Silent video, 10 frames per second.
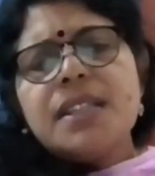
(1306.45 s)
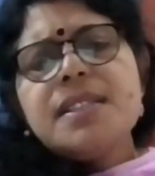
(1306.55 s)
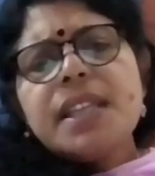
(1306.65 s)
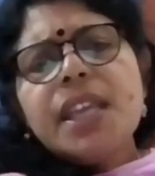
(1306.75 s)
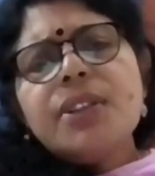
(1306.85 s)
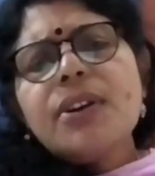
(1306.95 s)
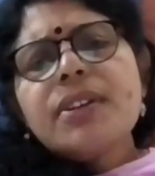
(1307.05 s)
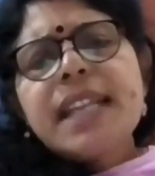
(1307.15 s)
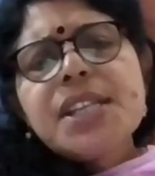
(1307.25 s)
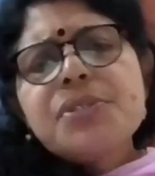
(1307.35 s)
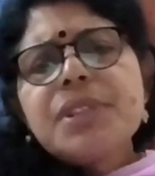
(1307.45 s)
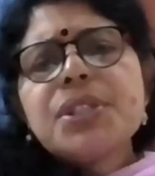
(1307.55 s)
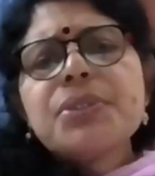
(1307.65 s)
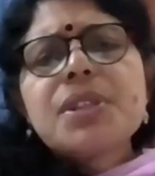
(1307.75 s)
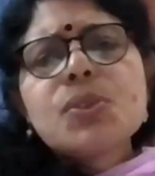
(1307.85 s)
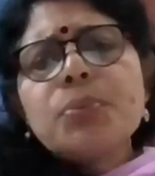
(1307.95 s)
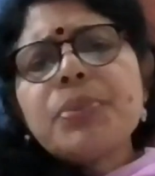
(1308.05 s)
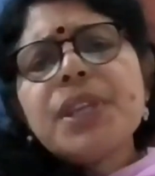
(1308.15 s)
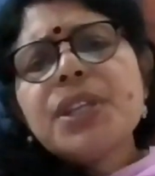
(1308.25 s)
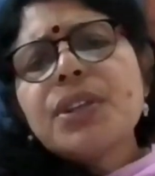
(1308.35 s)
This ego clash with your
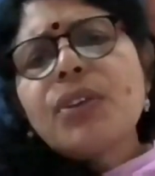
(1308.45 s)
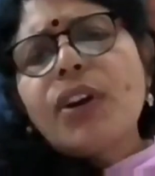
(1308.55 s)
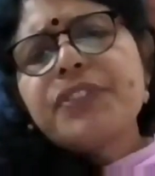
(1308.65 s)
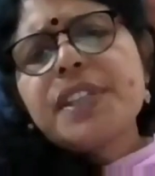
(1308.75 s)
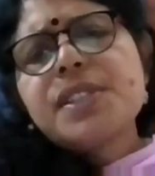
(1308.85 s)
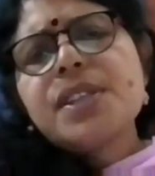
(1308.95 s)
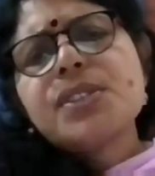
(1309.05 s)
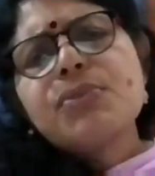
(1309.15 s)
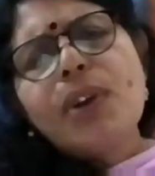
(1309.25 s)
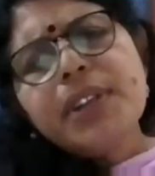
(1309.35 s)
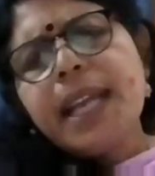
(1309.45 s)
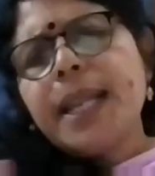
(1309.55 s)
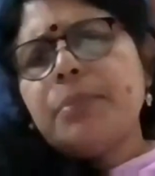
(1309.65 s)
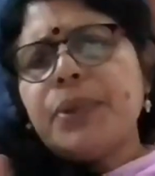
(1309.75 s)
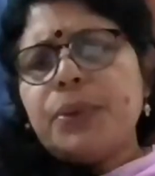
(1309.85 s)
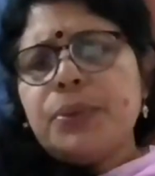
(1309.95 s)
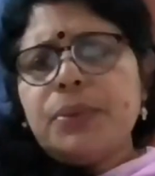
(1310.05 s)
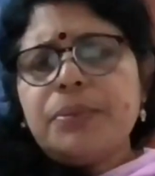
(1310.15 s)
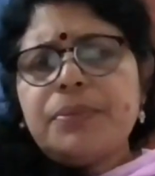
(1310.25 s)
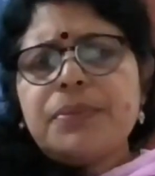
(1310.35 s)
superior officers won't help you.